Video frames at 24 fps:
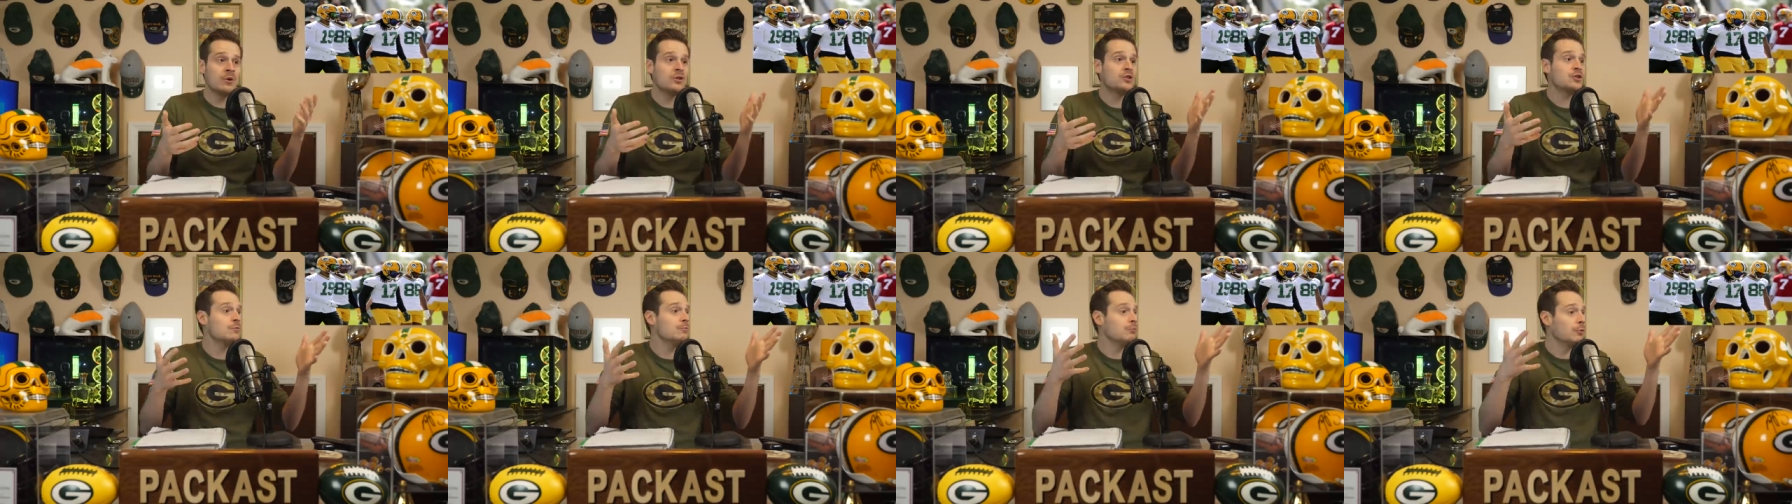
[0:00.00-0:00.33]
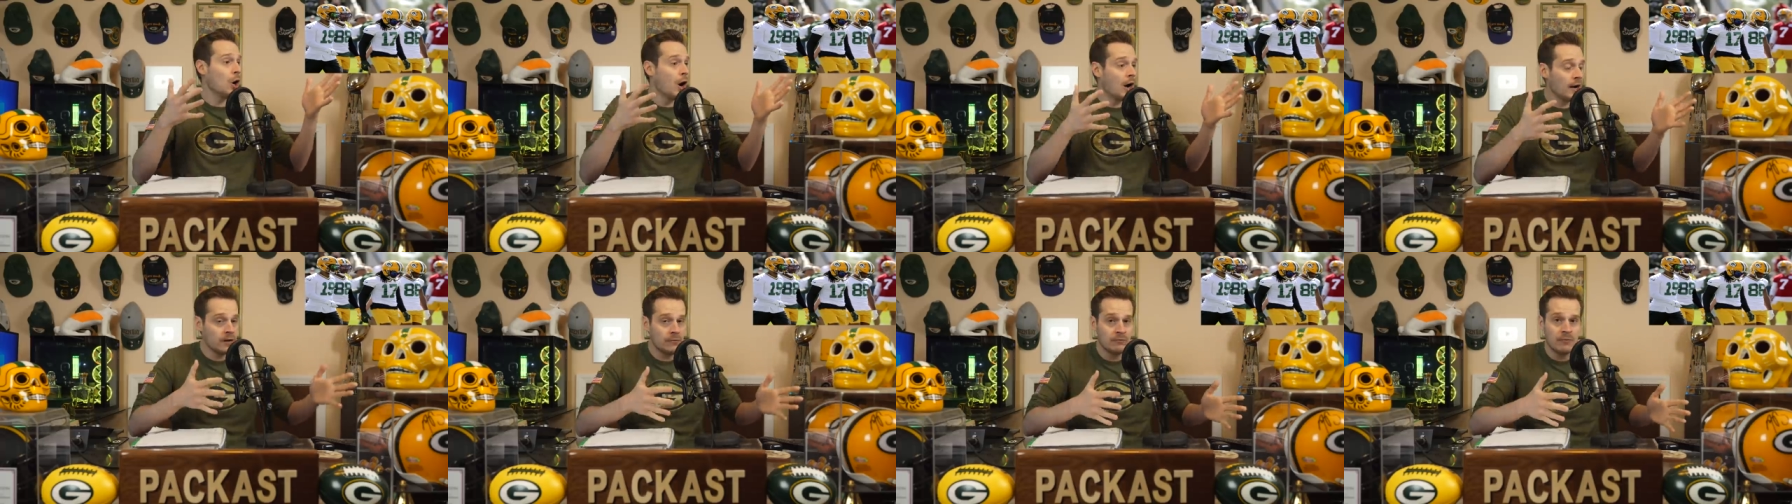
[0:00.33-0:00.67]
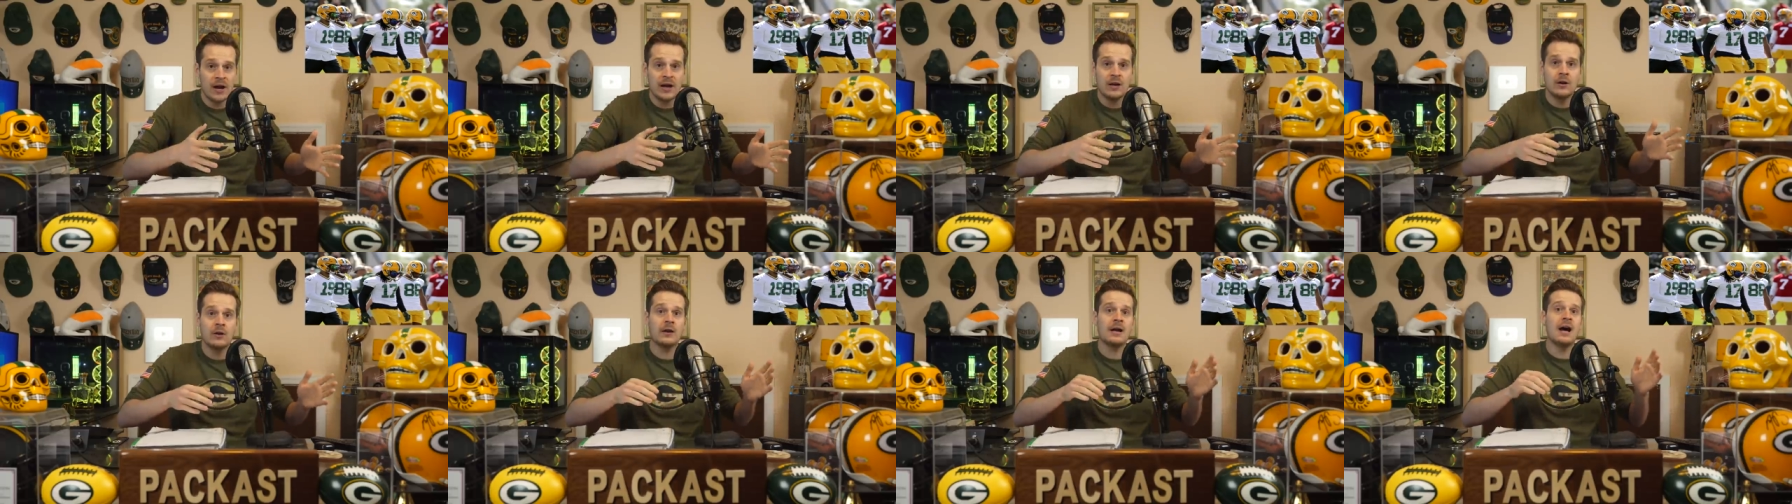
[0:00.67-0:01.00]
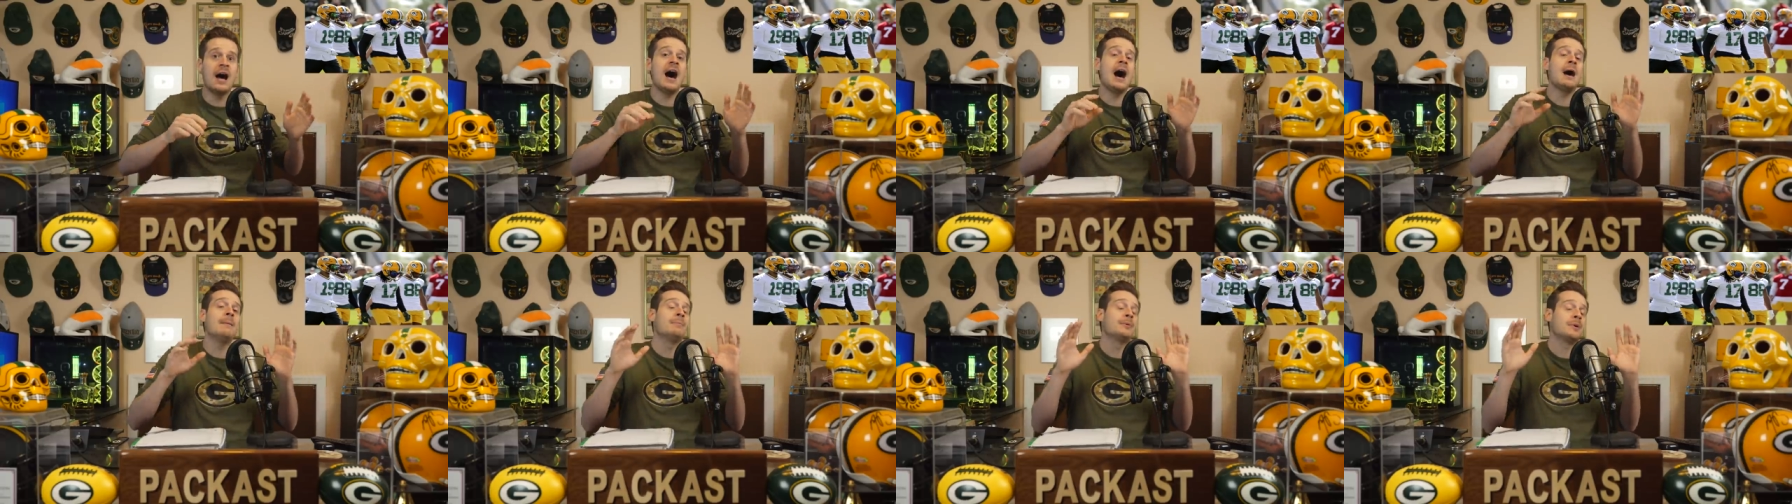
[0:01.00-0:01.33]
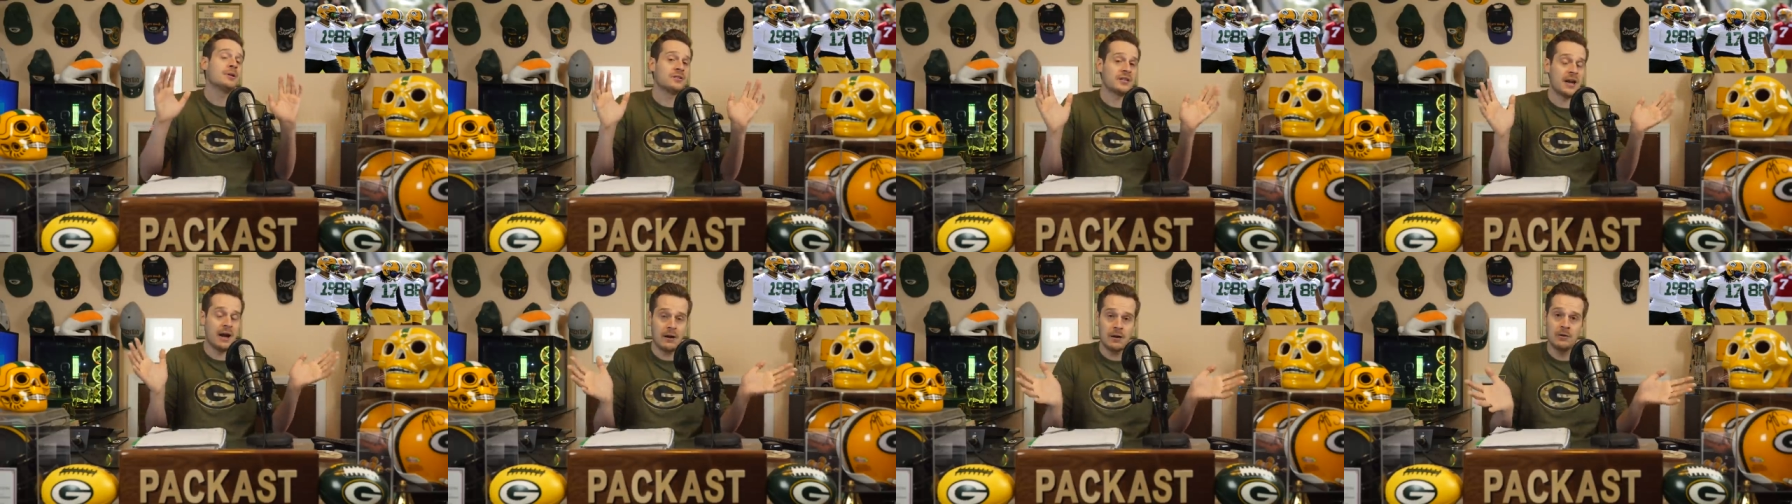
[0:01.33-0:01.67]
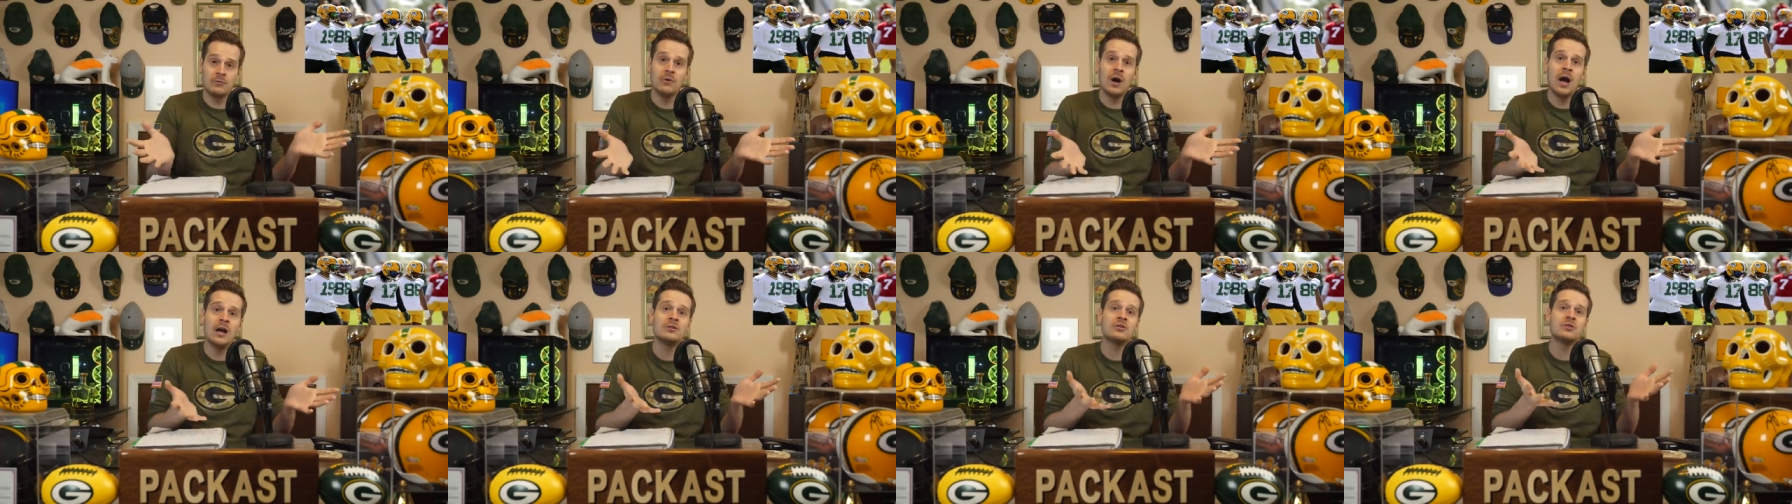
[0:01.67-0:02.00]
in which you brought in Randall Cobb because
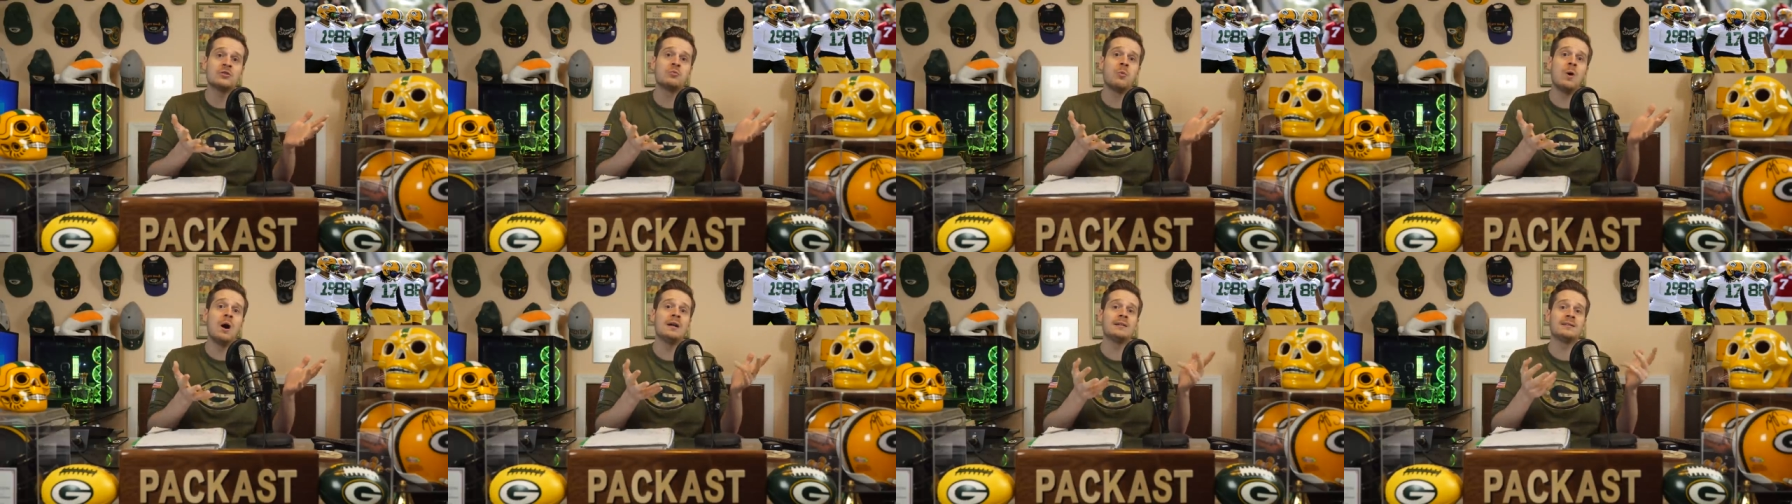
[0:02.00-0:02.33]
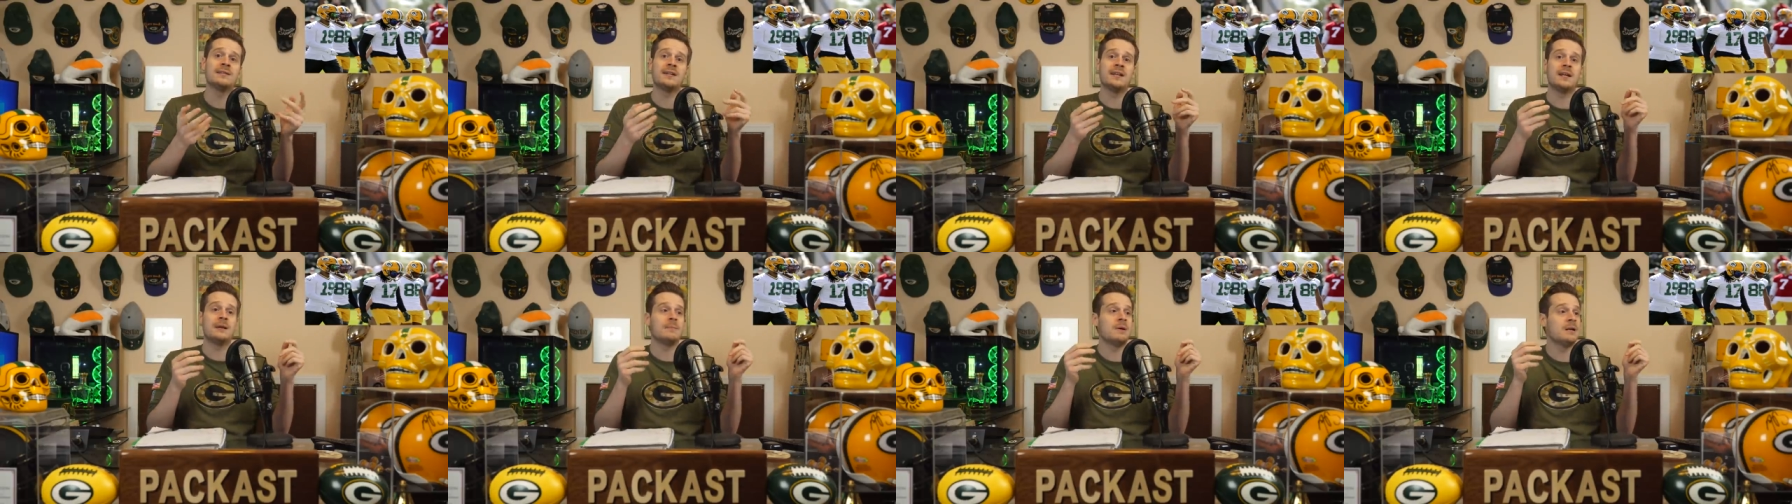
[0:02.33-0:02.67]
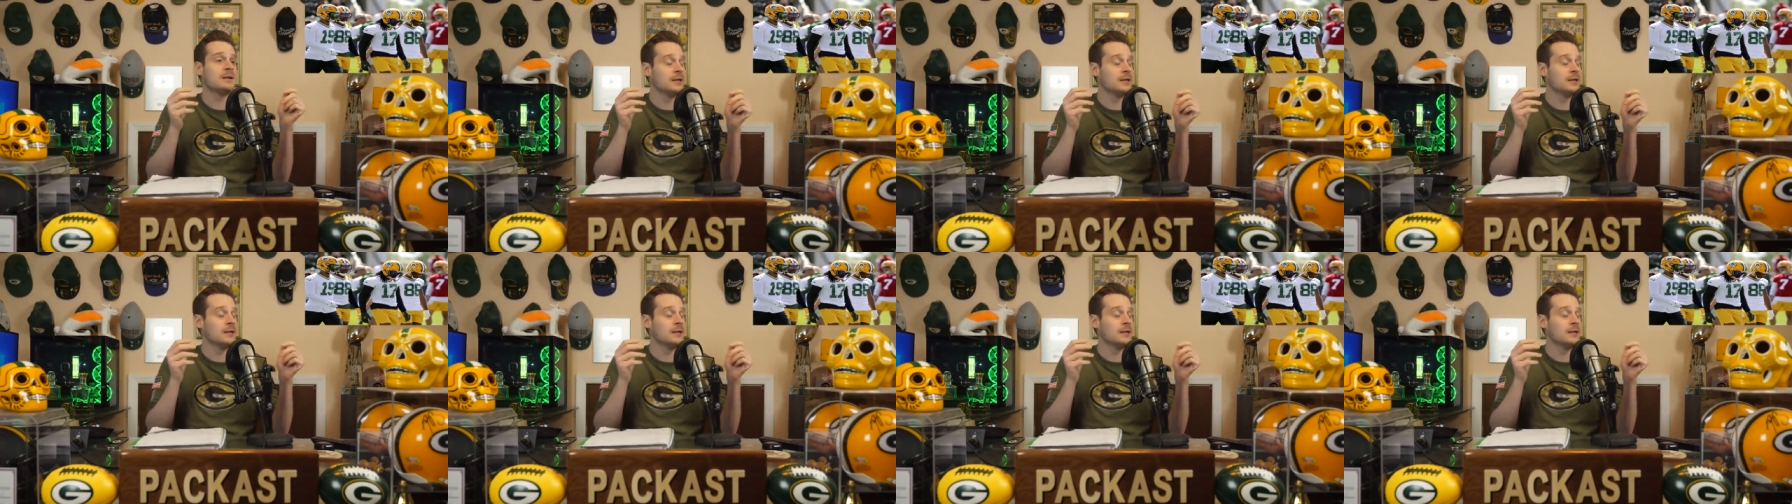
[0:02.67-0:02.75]
Aaron Rodgers wanted him.